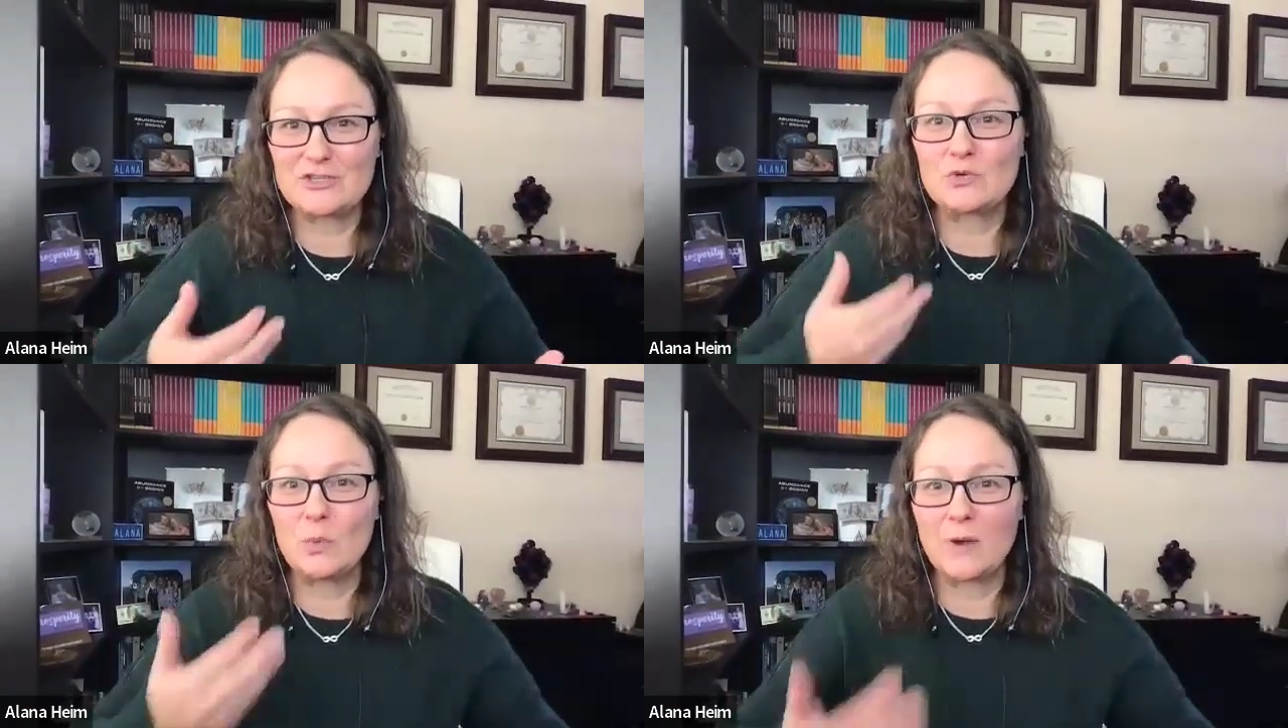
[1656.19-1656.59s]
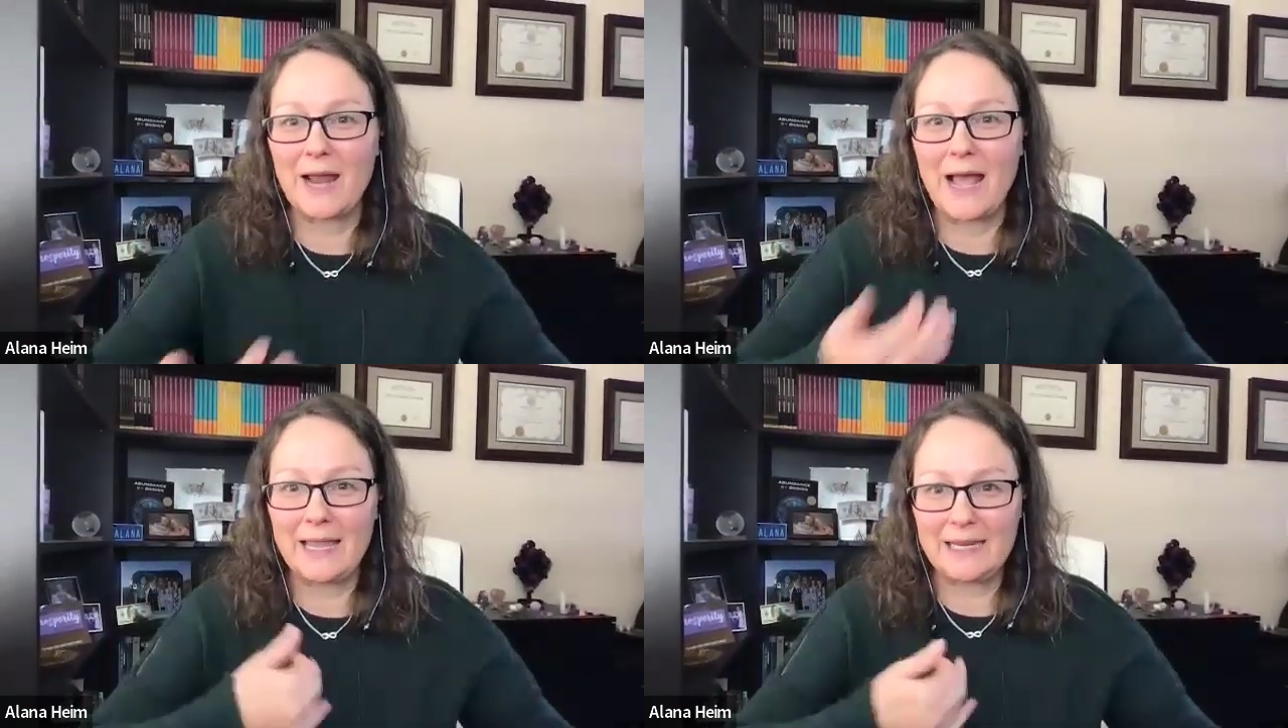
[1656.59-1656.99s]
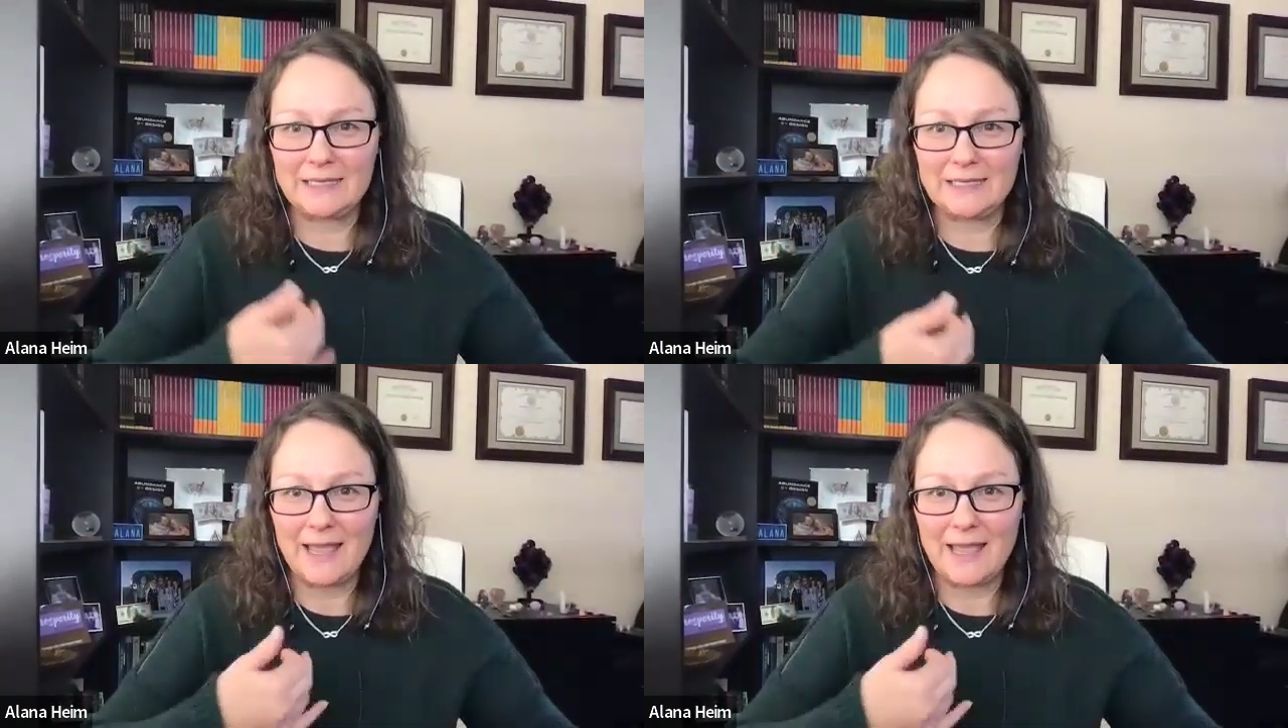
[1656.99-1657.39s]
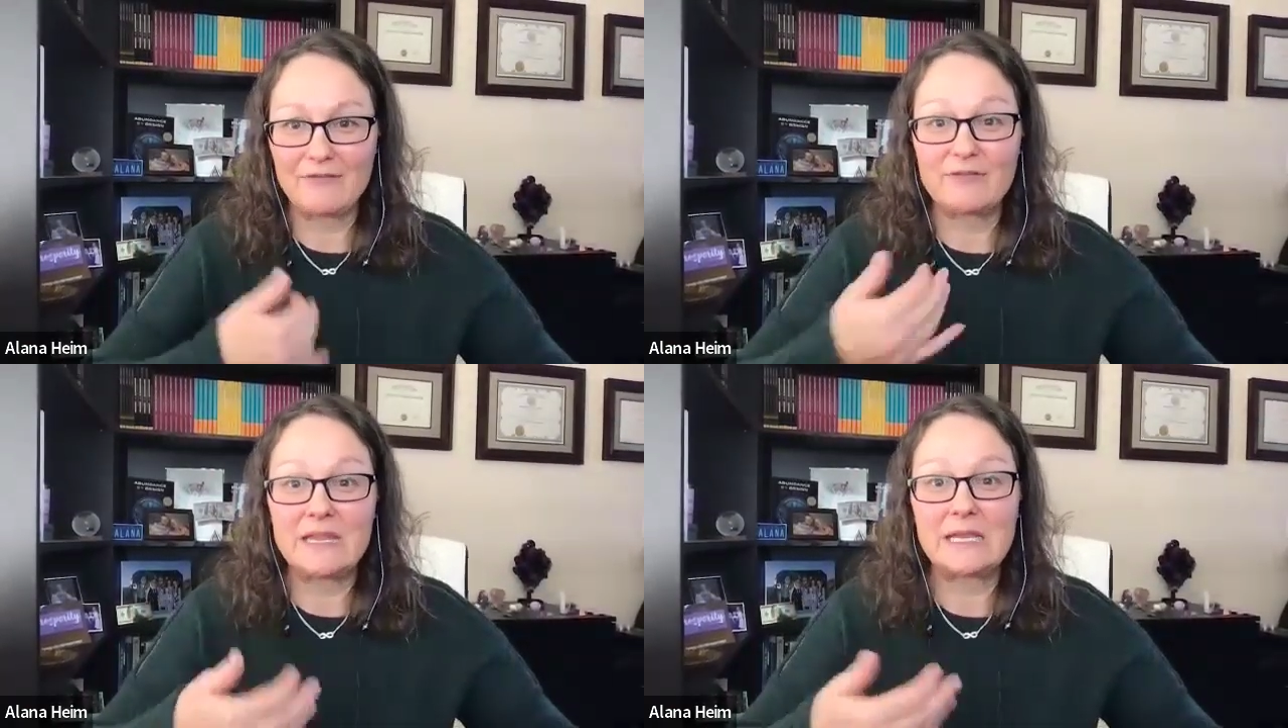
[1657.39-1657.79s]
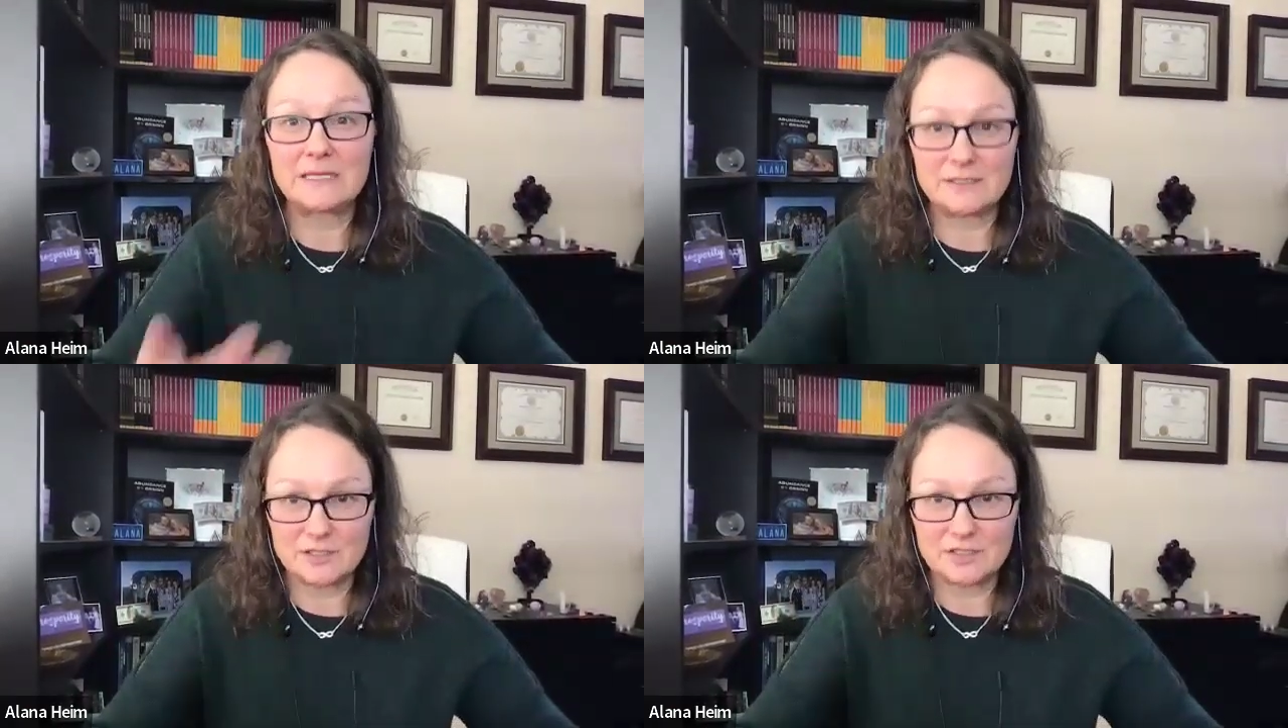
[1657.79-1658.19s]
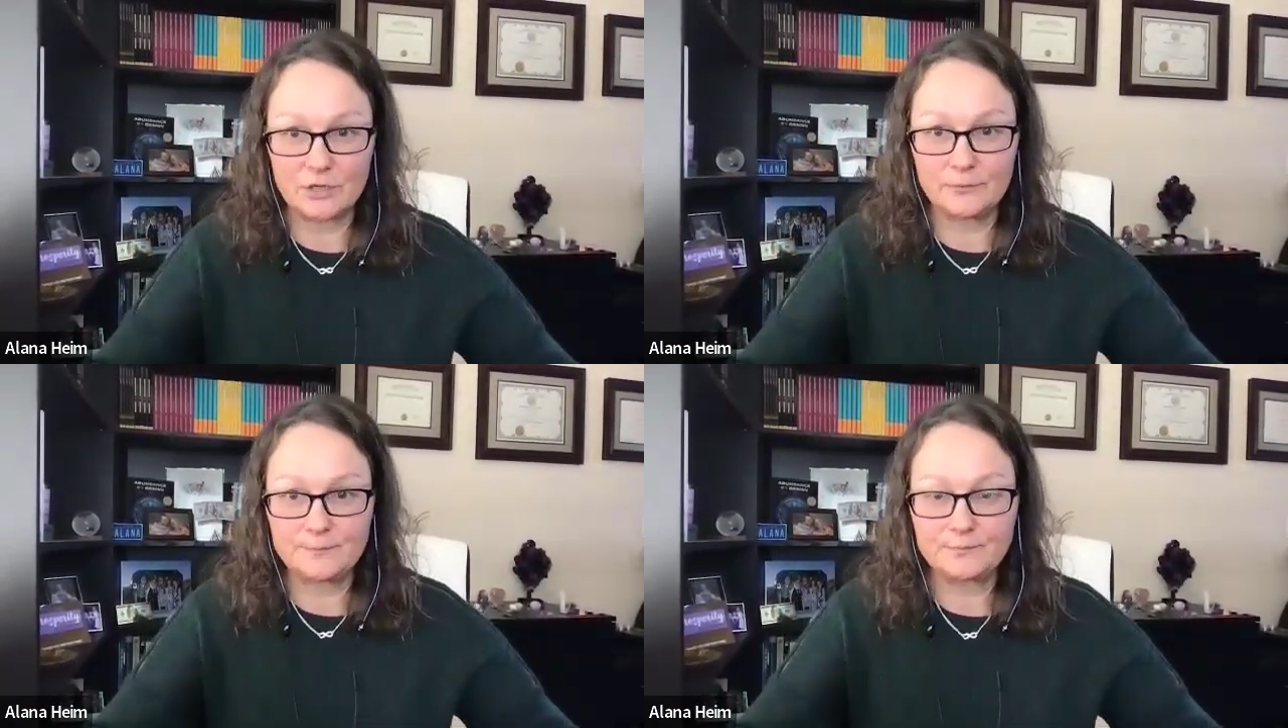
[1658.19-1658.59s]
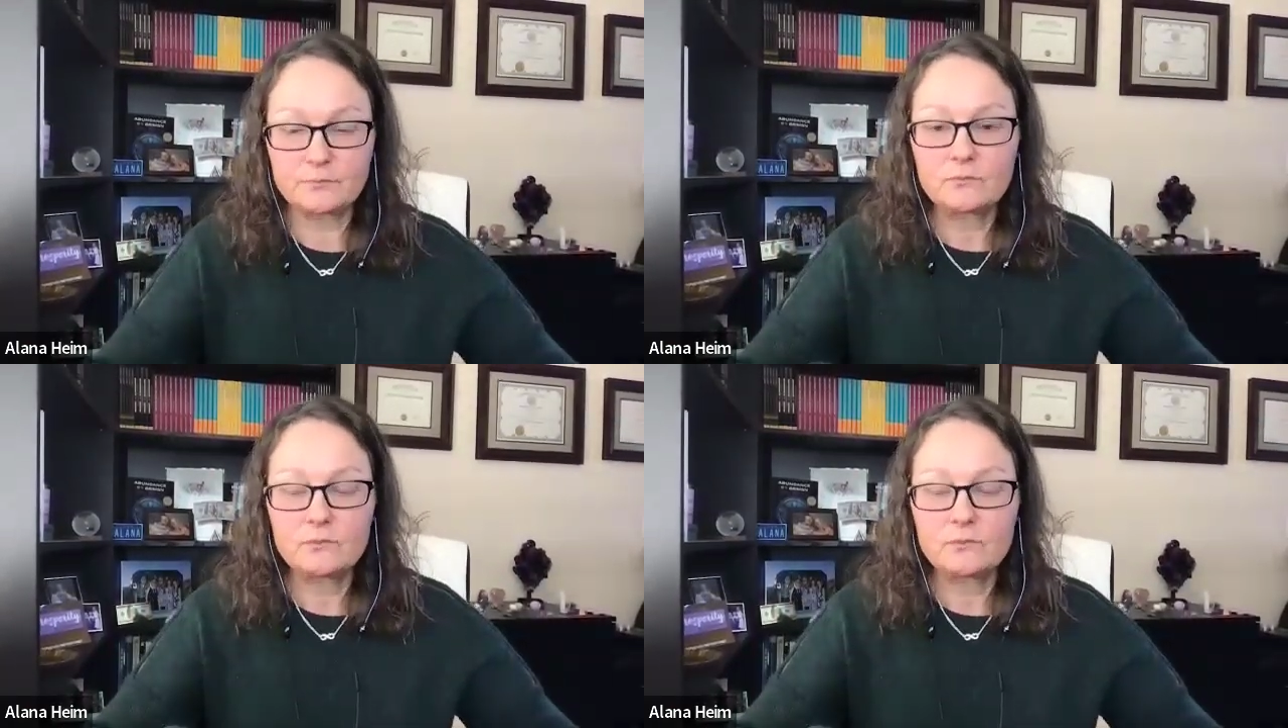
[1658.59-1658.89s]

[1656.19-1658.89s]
do what I have needed to do.